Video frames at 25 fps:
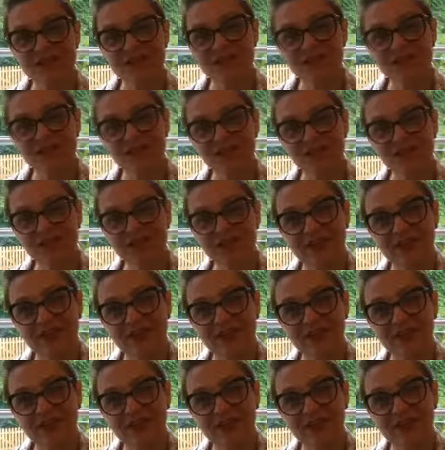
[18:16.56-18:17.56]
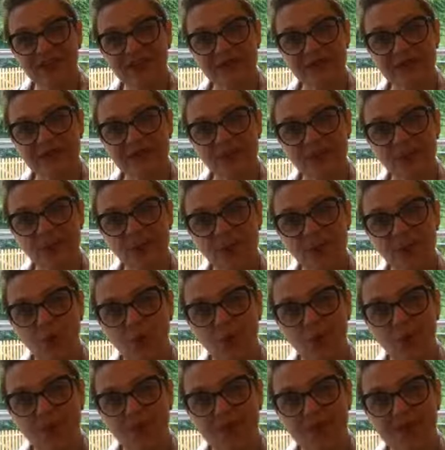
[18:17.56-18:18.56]
here in the event, so
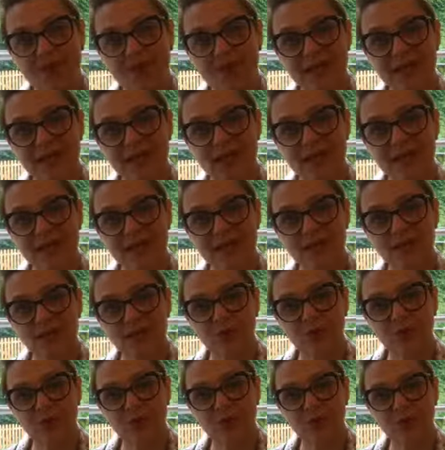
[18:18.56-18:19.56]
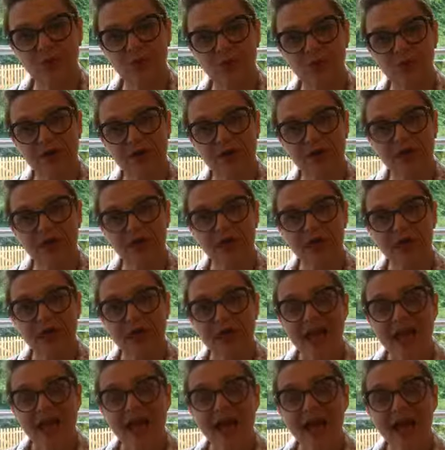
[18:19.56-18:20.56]
we will see how it will work.
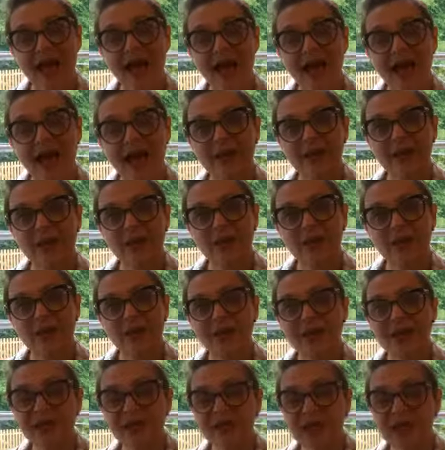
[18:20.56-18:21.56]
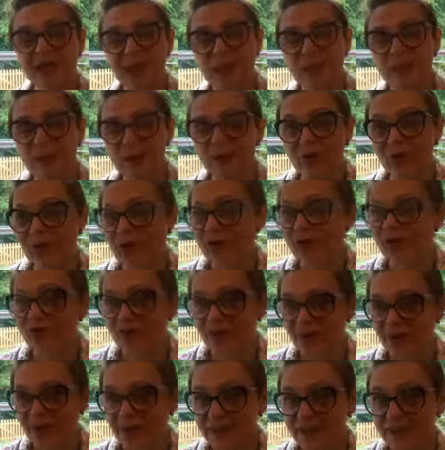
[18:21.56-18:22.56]
I really
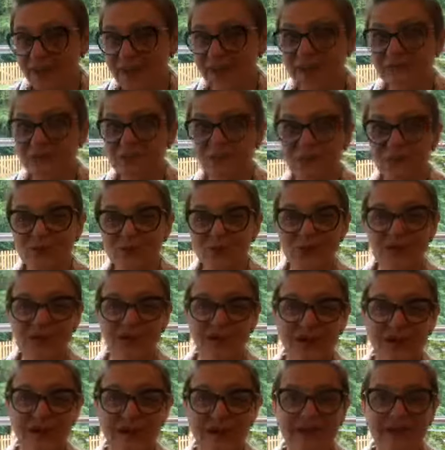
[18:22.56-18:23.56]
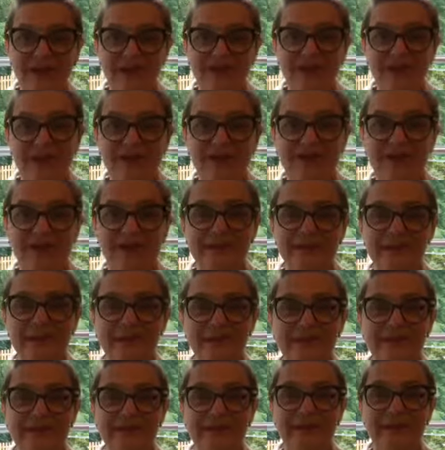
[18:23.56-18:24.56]
appreciate that you are
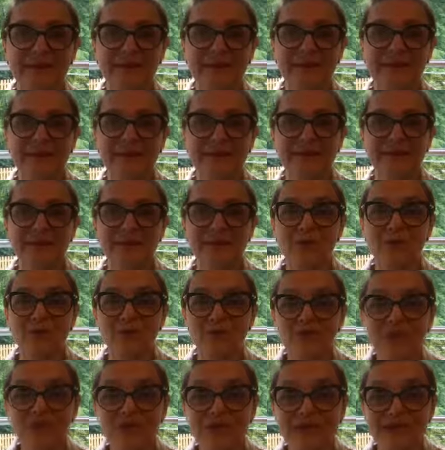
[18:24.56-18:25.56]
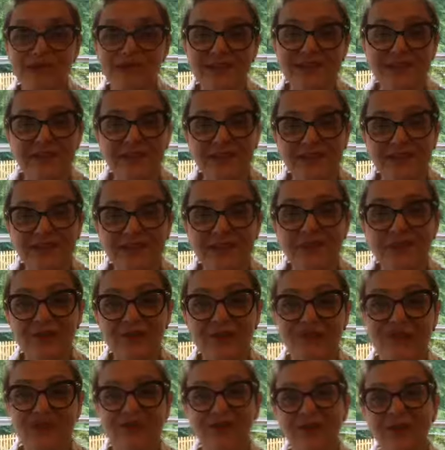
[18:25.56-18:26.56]
watching this
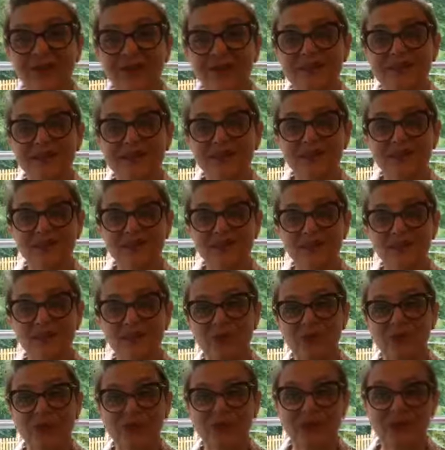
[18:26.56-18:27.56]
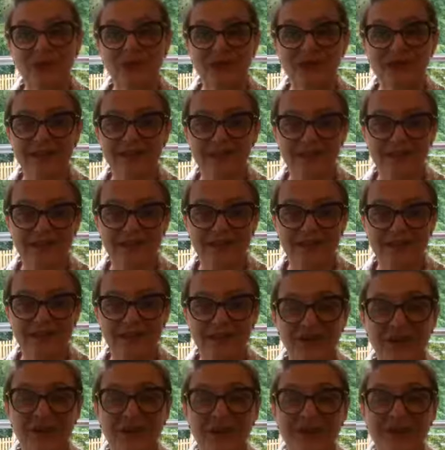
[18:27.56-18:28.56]
video and that you are
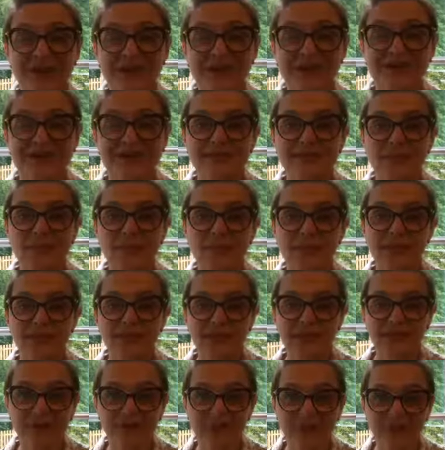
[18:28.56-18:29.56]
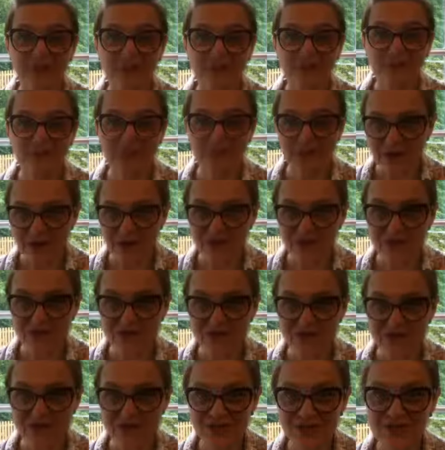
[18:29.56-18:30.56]
here, so thank you so
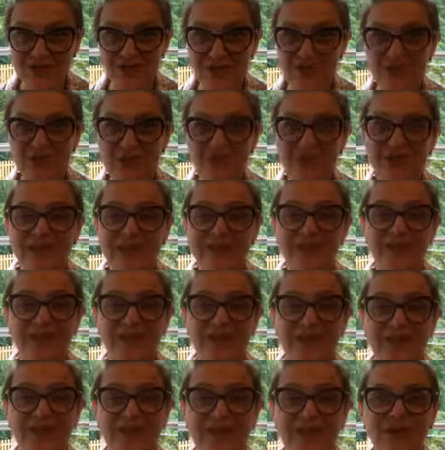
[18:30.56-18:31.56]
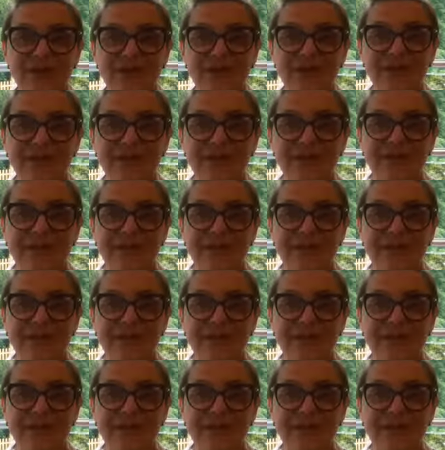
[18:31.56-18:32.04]
much, really a lot.